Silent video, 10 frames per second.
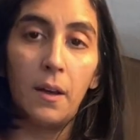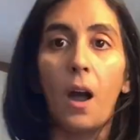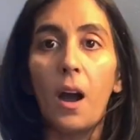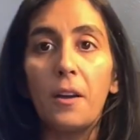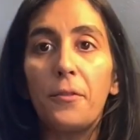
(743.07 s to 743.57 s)

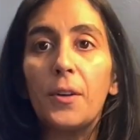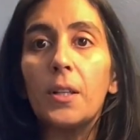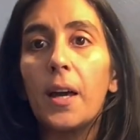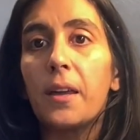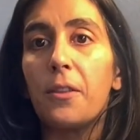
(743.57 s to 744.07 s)
I feel
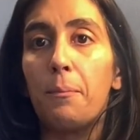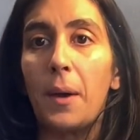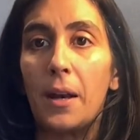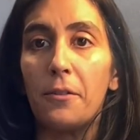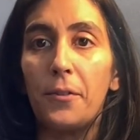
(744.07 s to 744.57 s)
like the
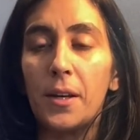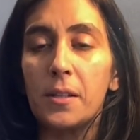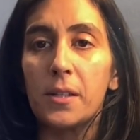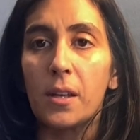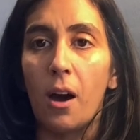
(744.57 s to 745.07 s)

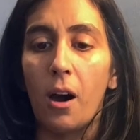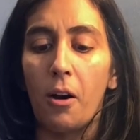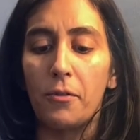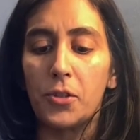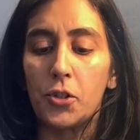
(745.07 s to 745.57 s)
benefits
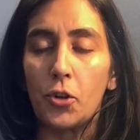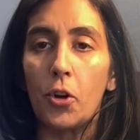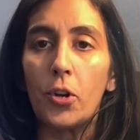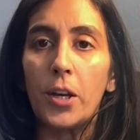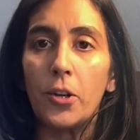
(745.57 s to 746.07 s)
of
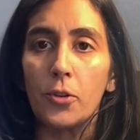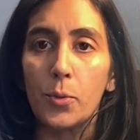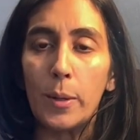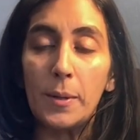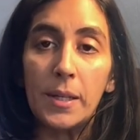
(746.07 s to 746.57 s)
starting your
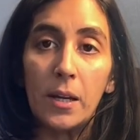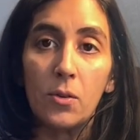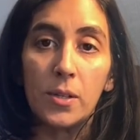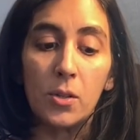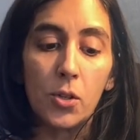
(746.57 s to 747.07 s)
sweet
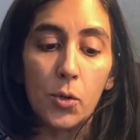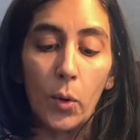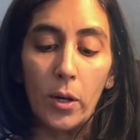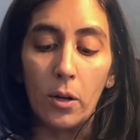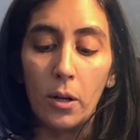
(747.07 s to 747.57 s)
potatoes in
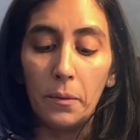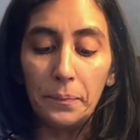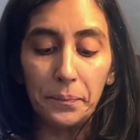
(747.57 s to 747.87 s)
soil